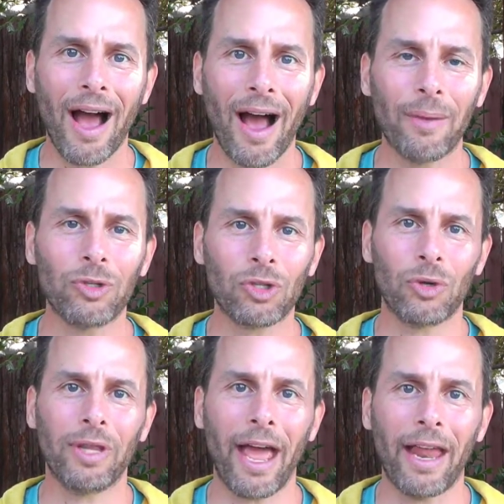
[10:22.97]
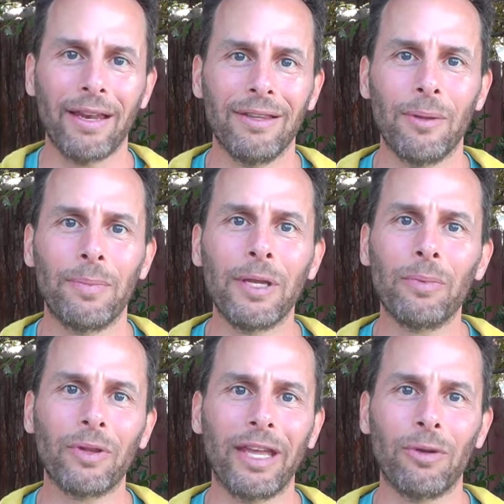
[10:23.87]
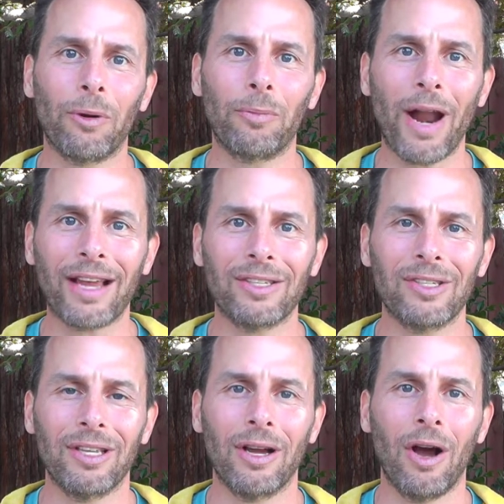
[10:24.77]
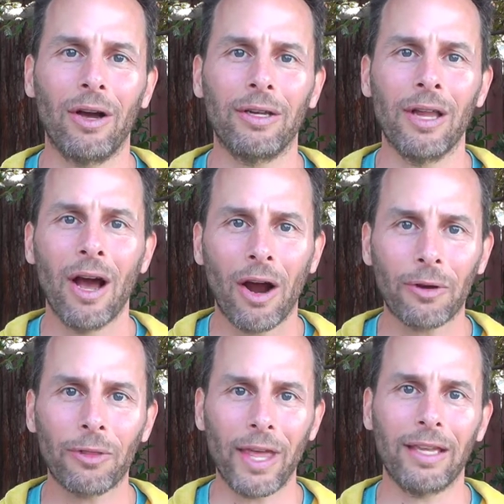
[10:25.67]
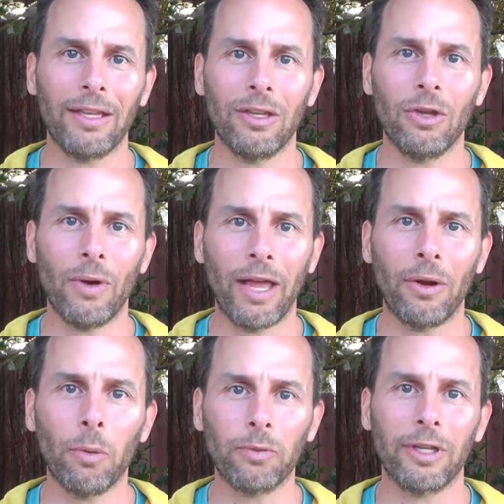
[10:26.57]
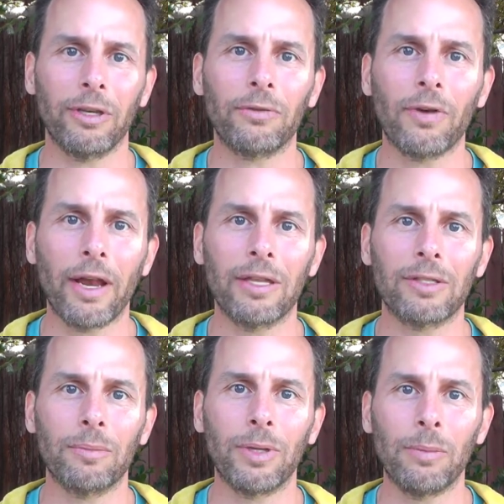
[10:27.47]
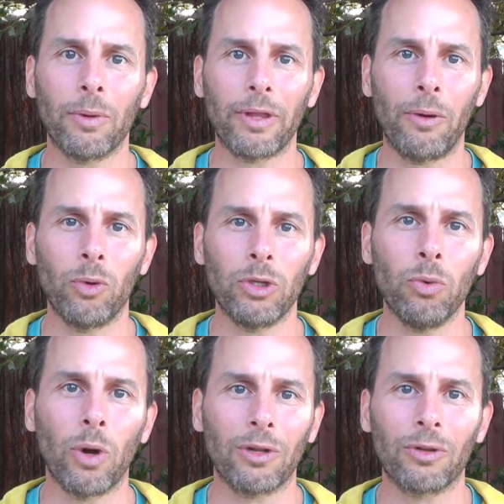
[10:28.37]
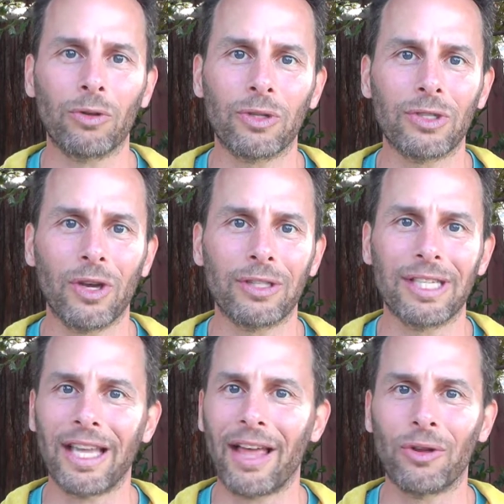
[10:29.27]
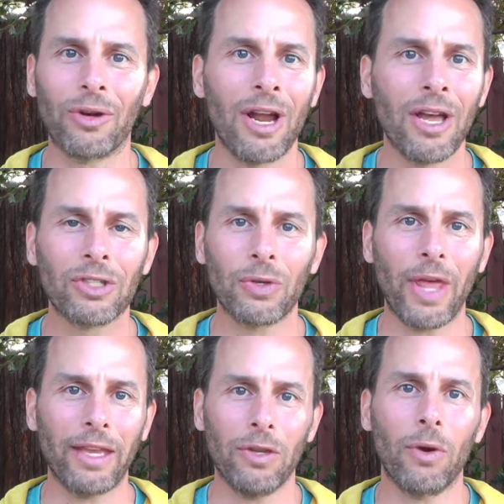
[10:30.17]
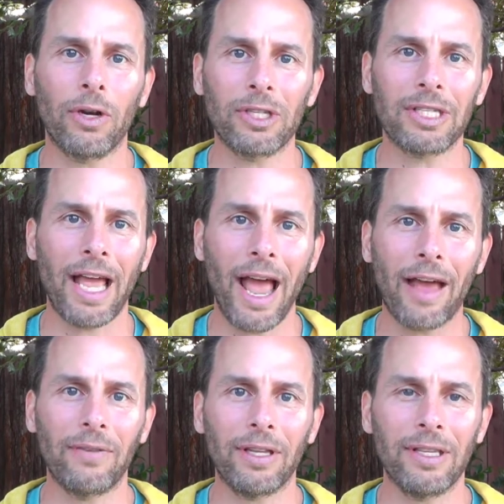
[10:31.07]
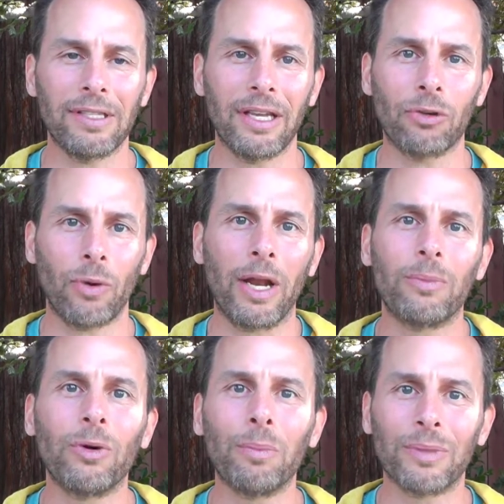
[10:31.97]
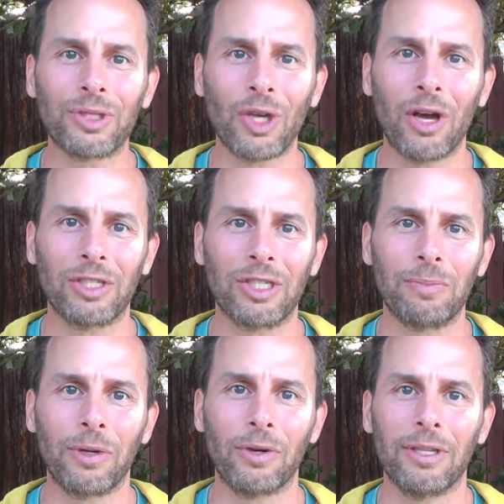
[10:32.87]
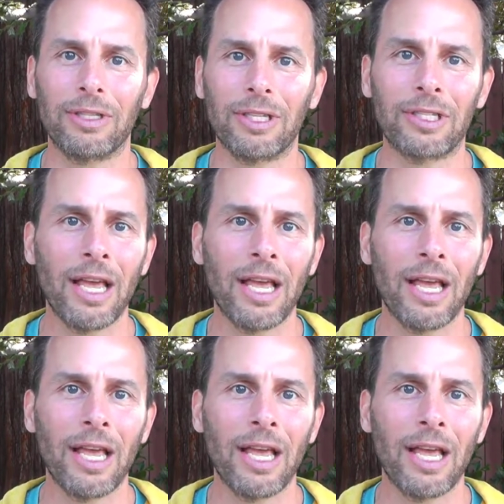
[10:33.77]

I'm sure that the people that you are practicing on are thanking you, and hopefully you're finding some people that you want to learn this on together so that you are just having these incredible massage experiences.